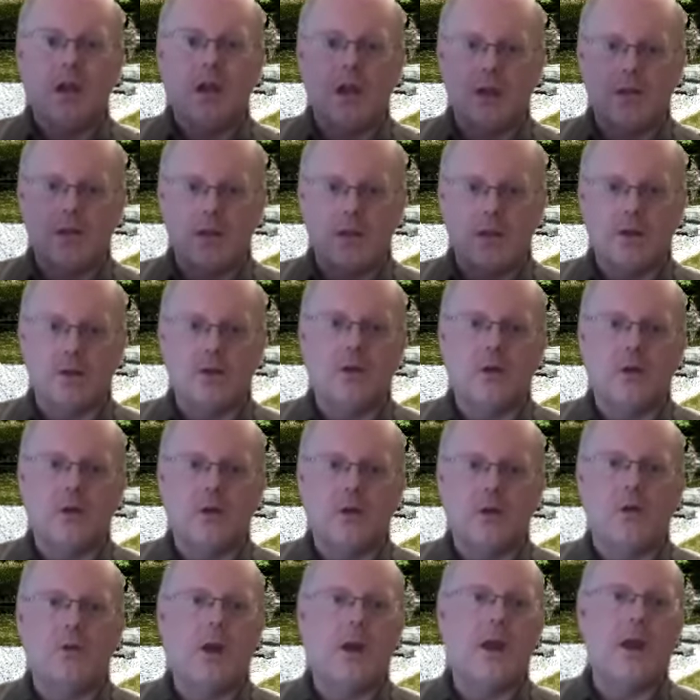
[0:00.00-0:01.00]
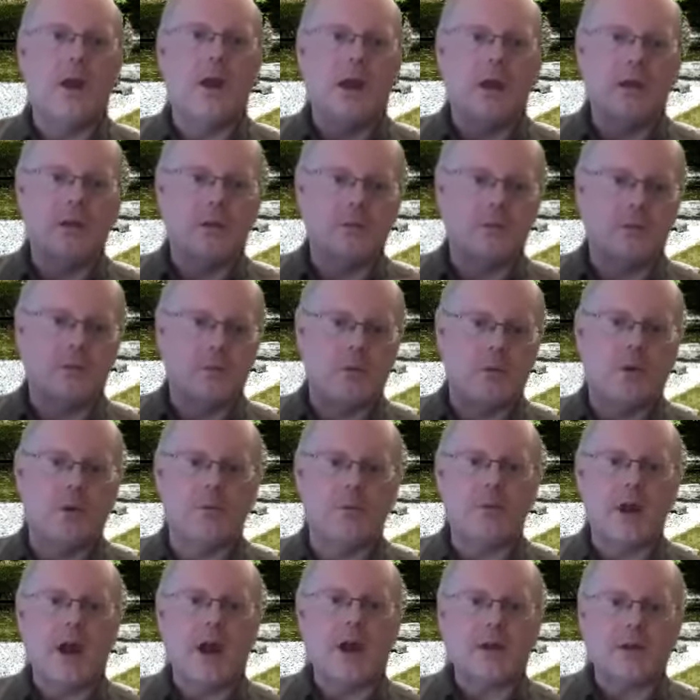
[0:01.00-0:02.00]
and then go away and then
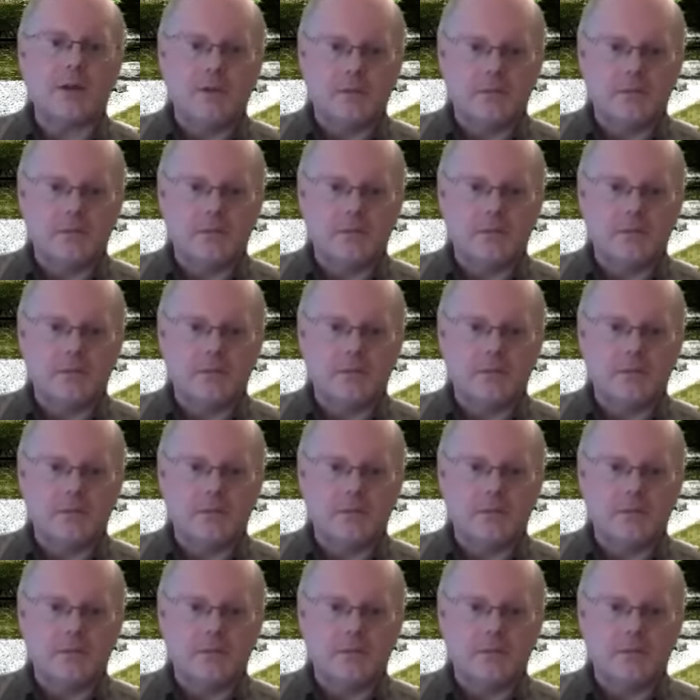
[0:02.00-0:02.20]
report back.